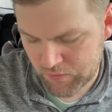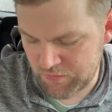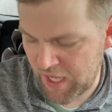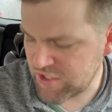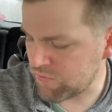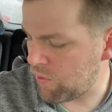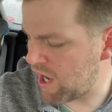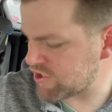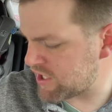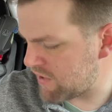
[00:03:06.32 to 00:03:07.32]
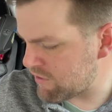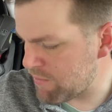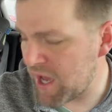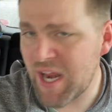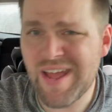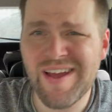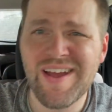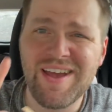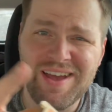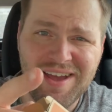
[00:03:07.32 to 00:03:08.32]
Thanks for watching, everybody.
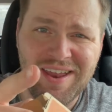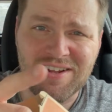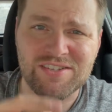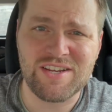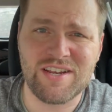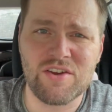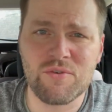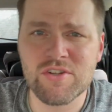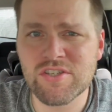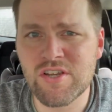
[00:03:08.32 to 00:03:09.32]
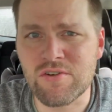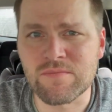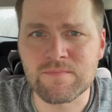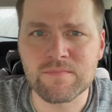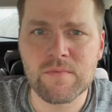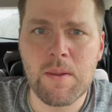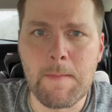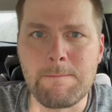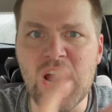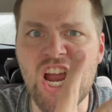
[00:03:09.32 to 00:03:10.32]
And I'll see you again real soon.
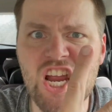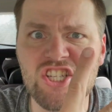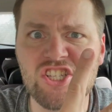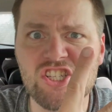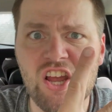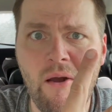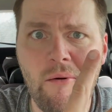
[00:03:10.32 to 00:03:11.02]
Peace!